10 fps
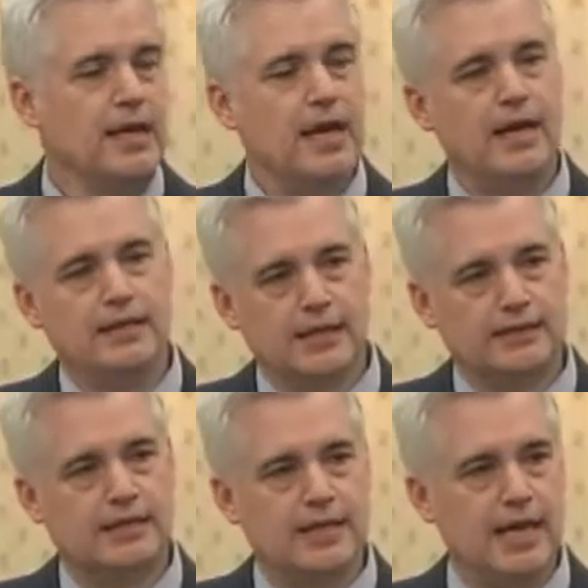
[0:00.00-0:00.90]
And yet
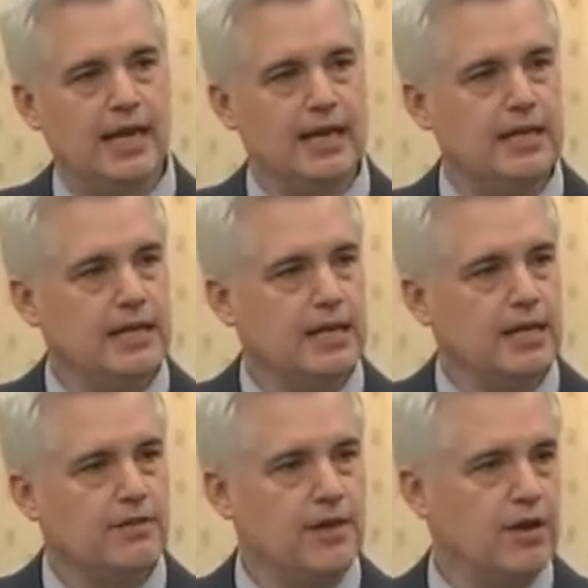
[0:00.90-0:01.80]
today,
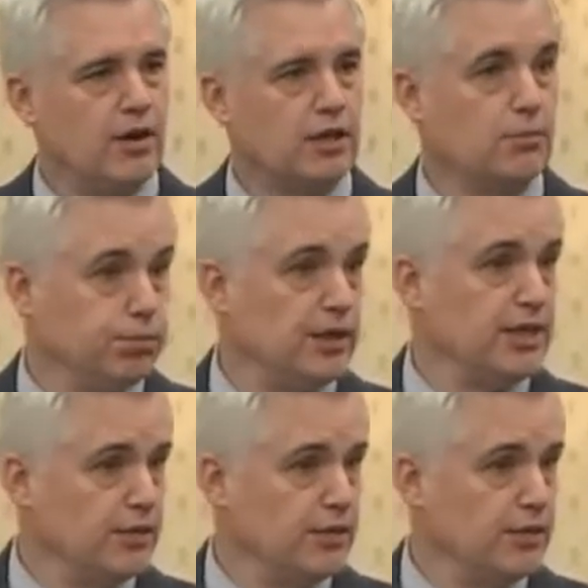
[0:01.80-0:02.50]
they are completely